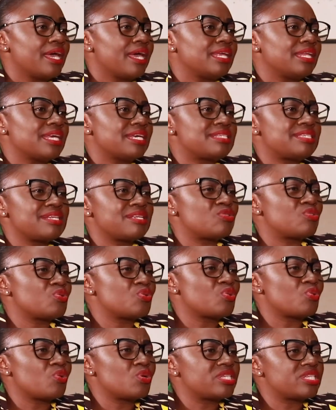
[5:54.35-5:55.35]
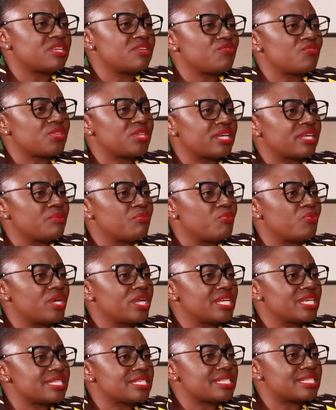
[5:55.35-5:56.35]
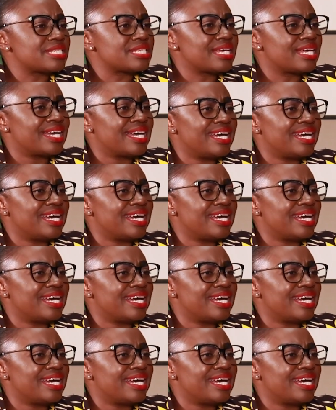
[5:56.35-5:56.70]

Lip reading: And I still don't know what Kivutha Kibwana's